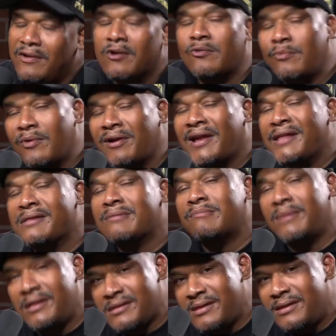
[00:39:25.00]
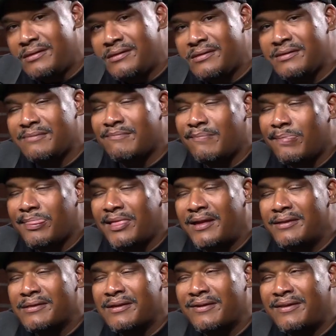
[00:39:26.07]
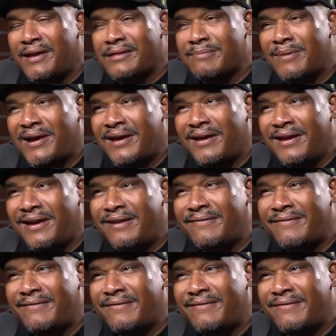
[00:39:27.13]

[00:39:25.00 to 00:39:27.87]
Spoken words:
your work as a business. And so that's my